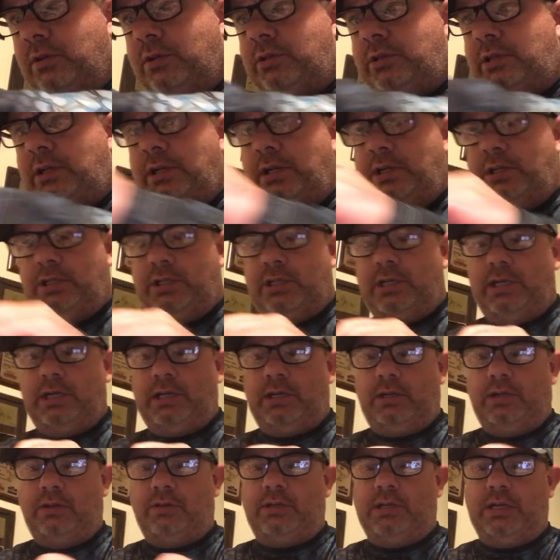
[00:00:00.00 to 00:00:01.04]
straight
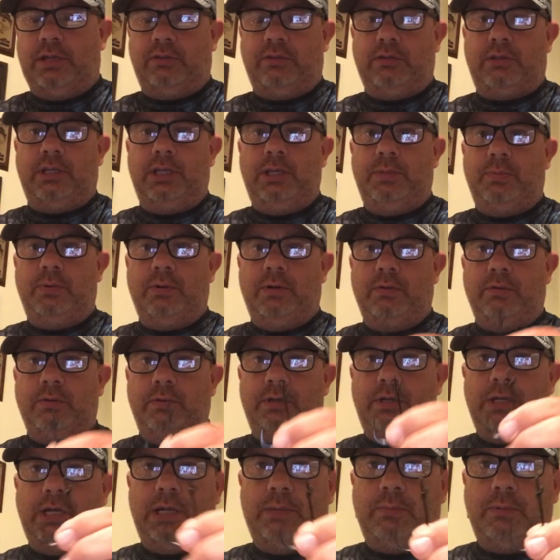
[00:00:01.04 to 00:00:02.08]
shank. It's got the keeper on the
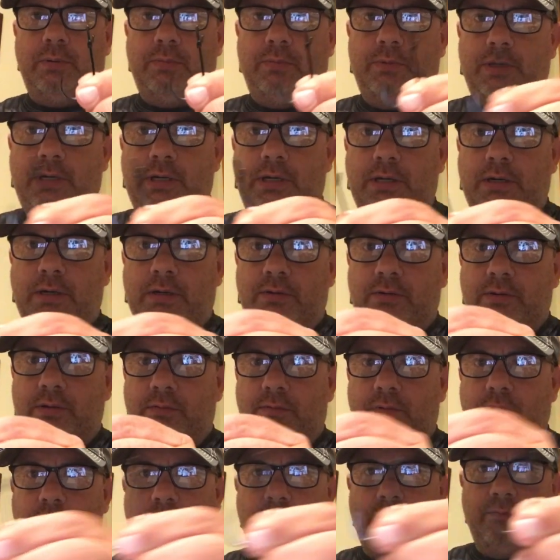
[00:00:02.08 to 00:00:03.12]
top up there. Let's see
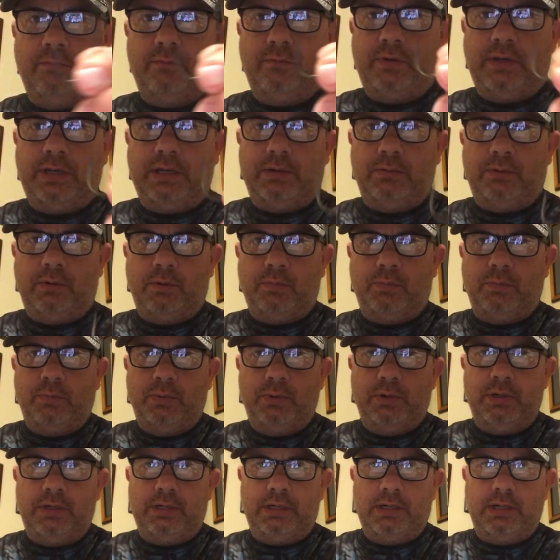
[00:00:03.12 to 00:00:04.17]
if we can find where to
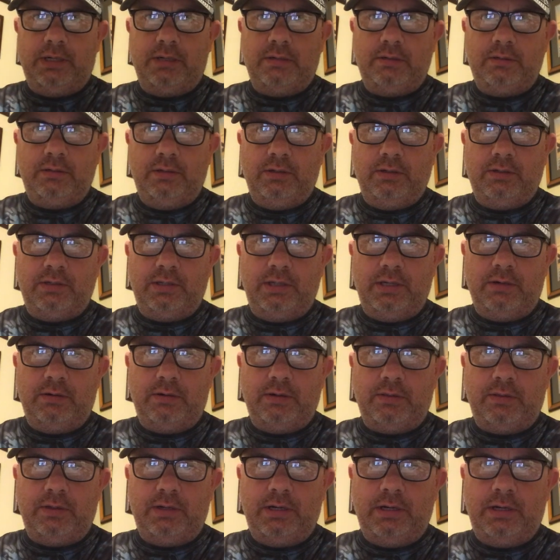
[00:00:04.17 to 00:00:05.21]
put it there. You can see it
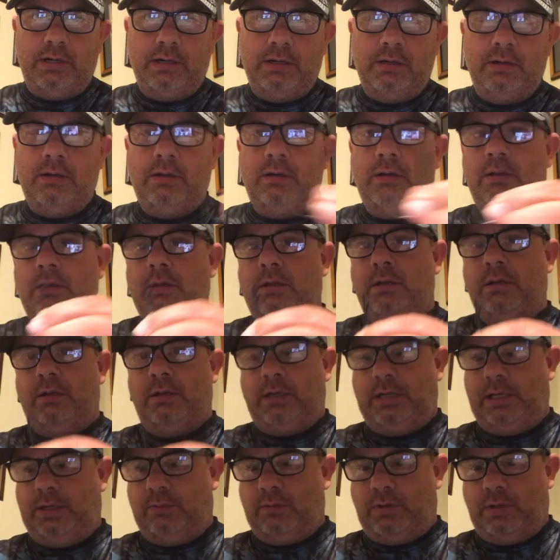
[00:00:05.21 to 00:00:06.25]
right there.
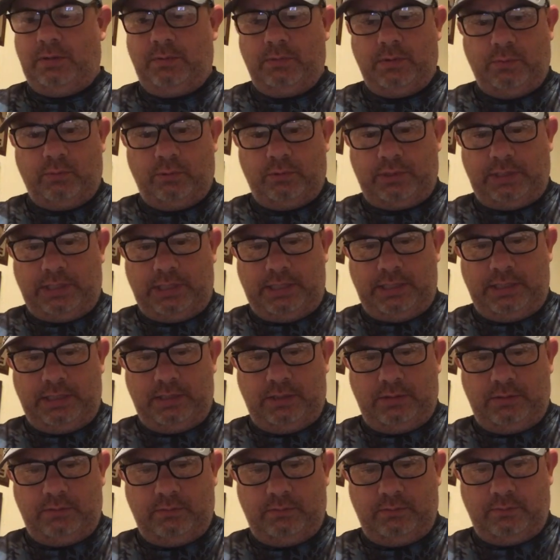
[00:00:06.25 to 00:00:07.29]
Anyway, I'm going to tie it
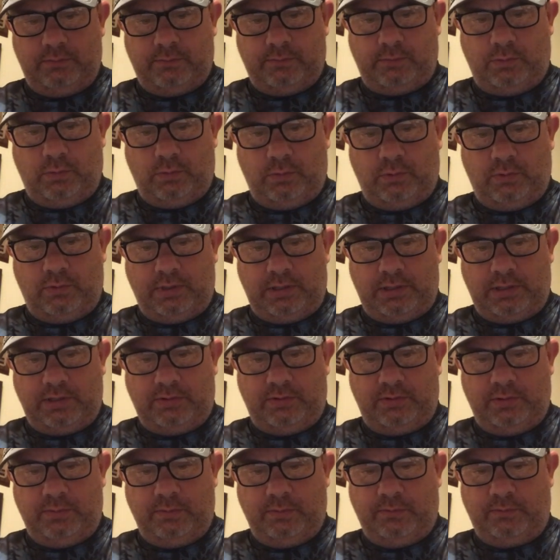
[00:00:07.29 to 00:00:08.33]
on. Of course, like I
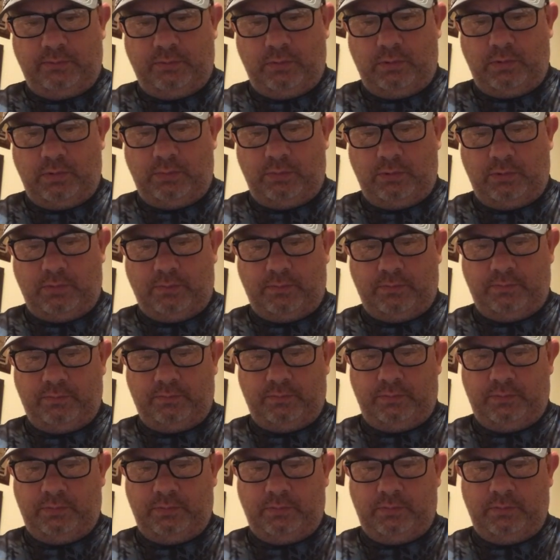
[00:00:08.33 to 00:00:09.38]
said before, I'm going
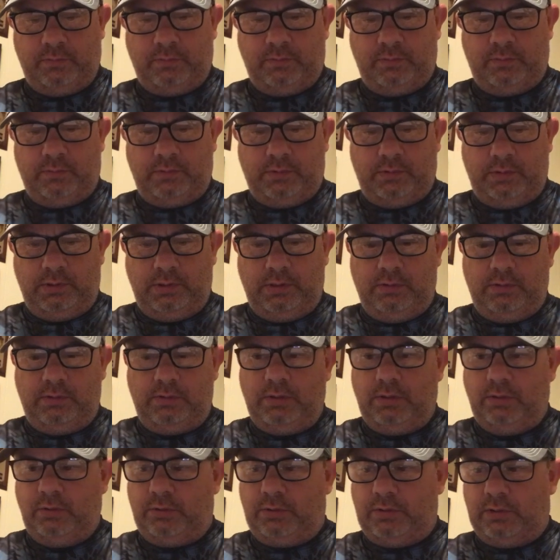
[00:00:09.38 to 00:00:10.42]
to use
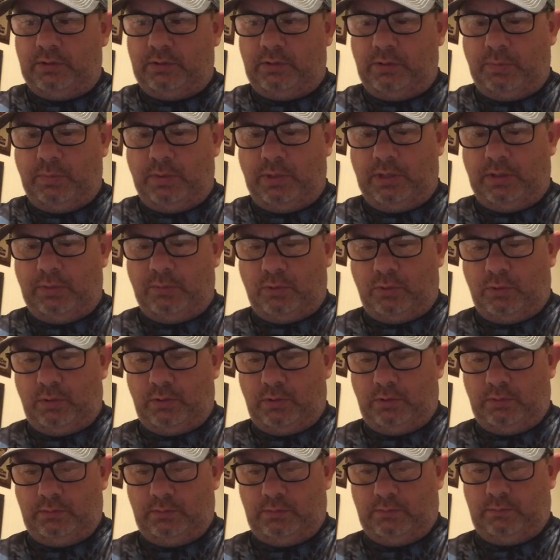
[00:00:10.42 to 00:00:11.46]
the old trusty Palomar.